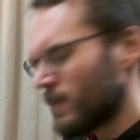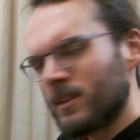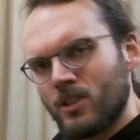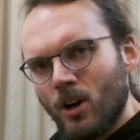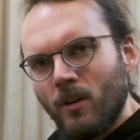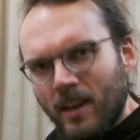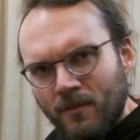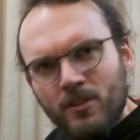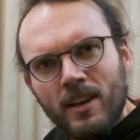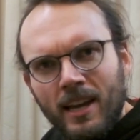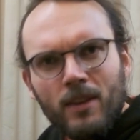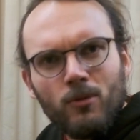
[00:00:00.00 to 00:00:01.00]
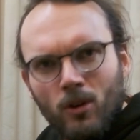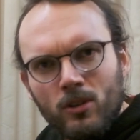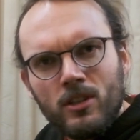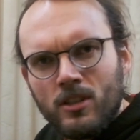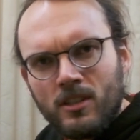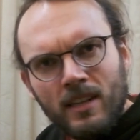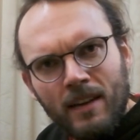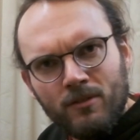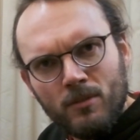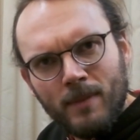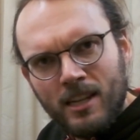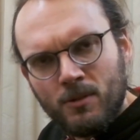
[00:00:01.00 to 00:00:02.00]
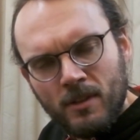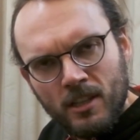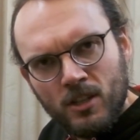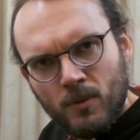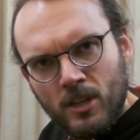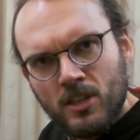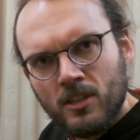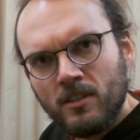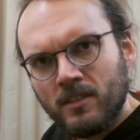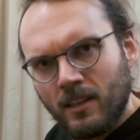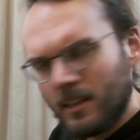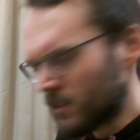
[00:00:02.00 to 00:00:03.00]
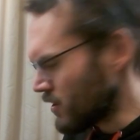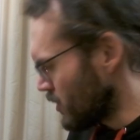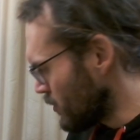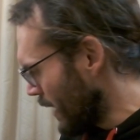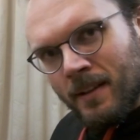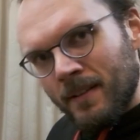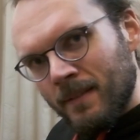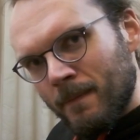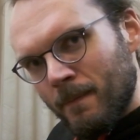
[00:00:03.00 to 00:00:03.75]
So if you get it wrong, you're just going to have to mess with the switches until it's correct.